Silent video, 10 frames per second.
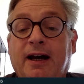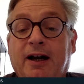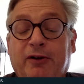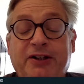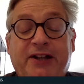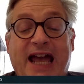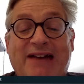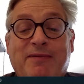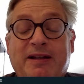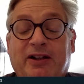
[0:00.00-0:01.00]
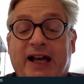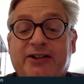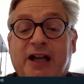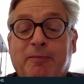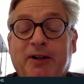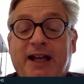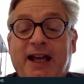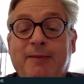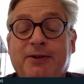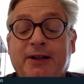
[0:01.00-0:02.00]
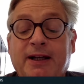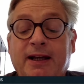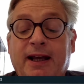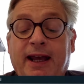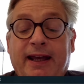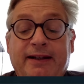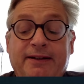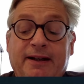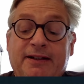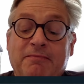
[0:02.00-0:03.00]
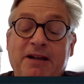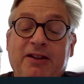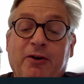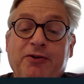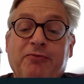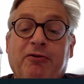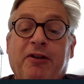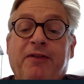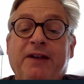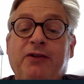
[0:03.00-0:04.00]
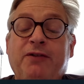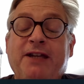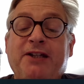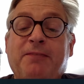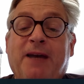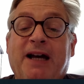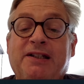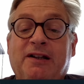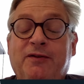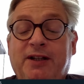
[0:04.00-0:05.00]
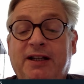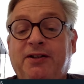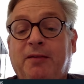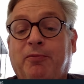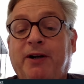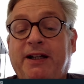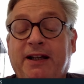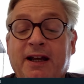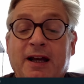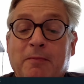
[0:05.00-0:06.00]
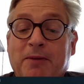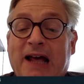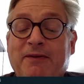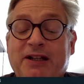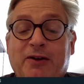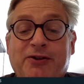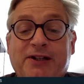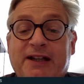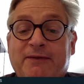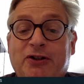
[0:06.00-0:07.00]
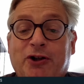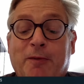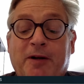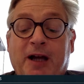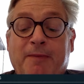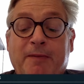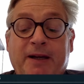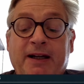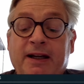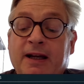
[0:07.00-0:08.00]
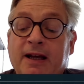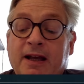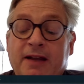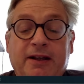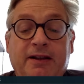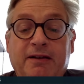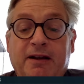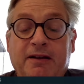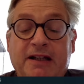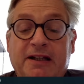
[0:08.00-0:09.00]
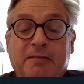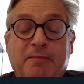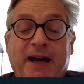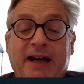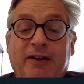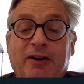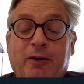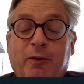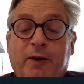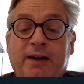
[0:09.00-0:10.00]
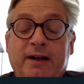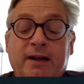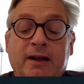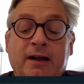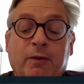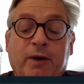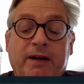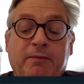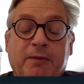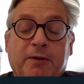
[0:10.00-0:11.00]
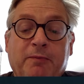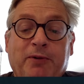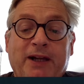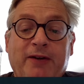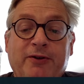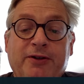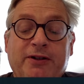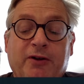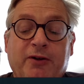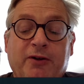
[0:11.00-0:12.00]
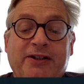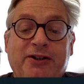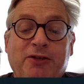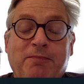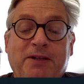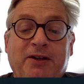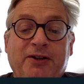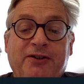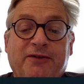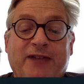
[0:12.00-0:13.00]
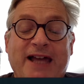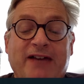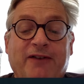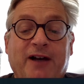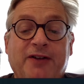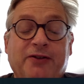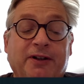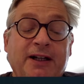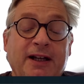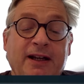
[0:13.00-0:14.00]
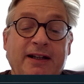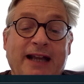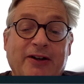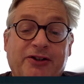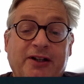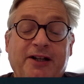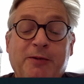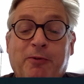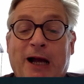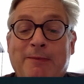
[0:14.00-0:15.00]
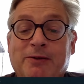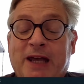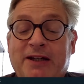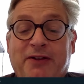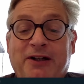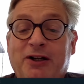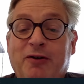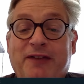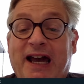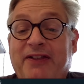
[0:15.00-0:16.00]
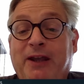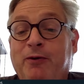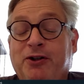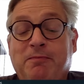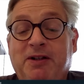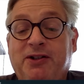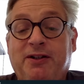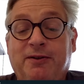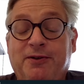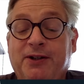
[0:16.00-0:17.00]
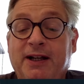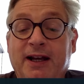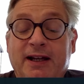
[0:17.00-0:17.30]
Or at least they haven't been the last couple of games. And to me, those are all the things you take as positives into the break. But obviously, those things have to sharpen up. I mean, it's a bad look when players don't execute because of lack of hustle. Now, Sunday's problems had nothing to do with that. They were just miscues.